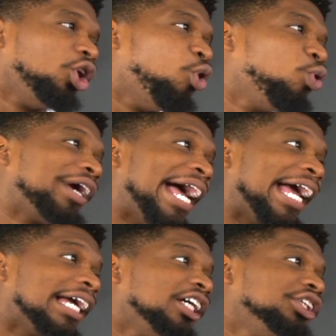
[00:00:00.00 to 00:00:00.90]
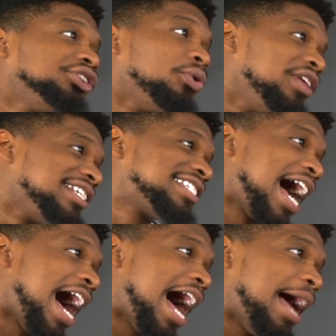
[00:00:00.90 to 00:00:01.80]
Okay, so this
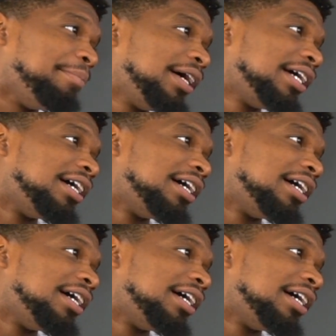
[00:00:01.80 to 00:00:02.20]
time